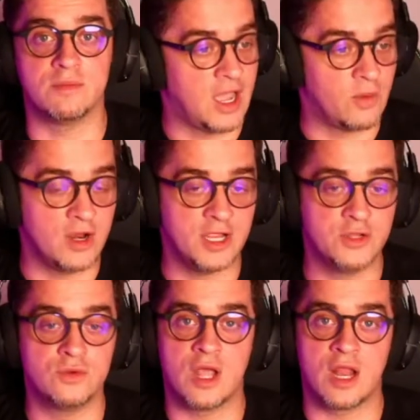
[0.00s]
I really
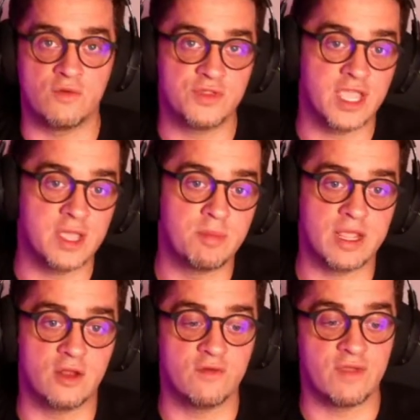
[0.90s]
do. I love the gameplay,
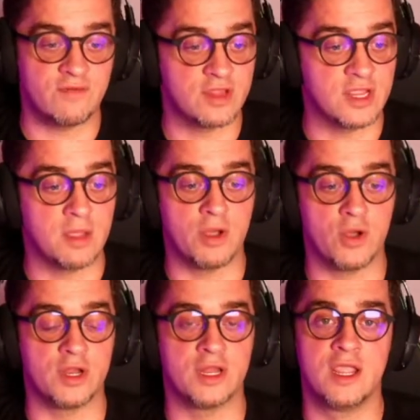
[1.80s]
love everything about
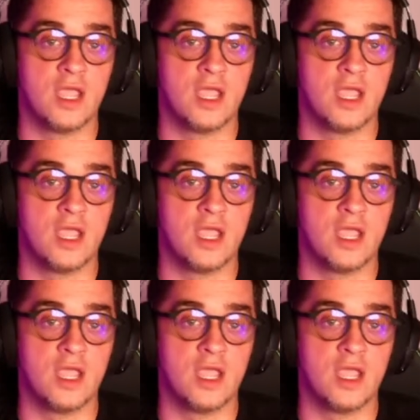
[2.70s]
it.